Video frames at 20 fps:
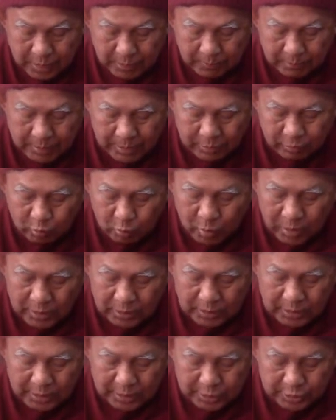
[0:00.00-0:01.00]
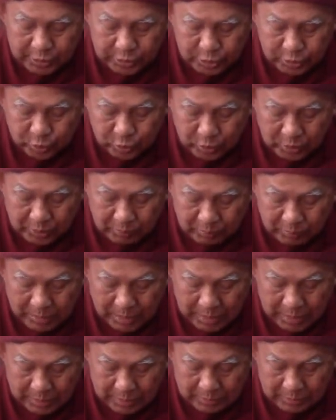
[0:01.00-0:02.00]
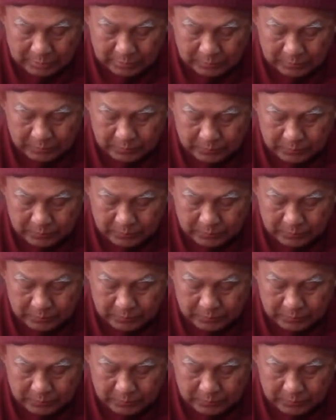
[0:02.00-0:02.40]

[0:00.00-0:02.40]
But one can streamline